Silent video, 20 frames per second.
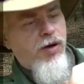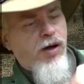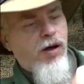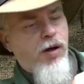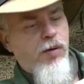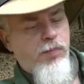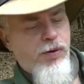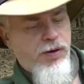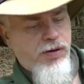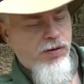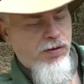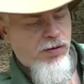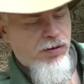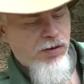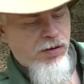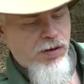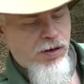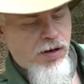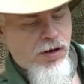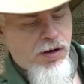up,
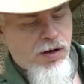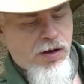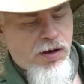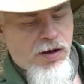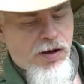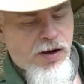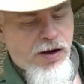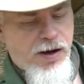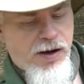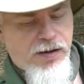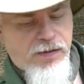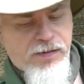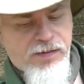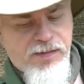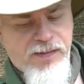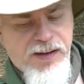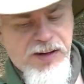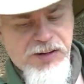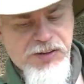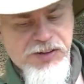
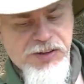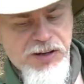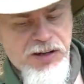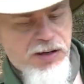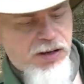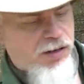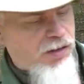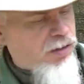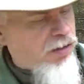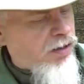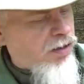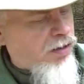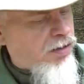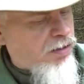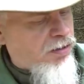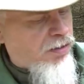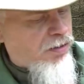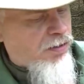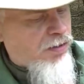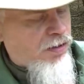and this end
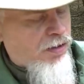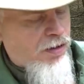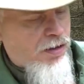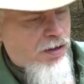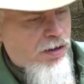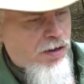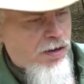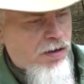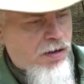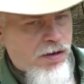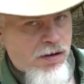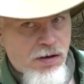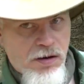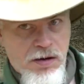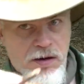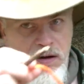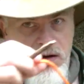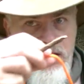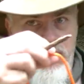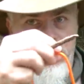
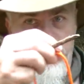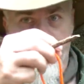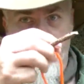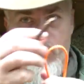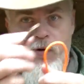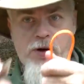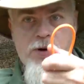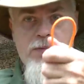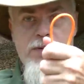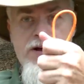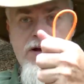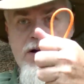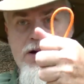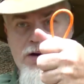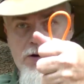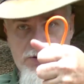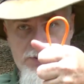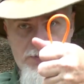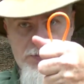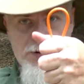is going to be a
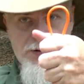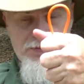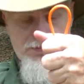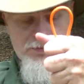loop,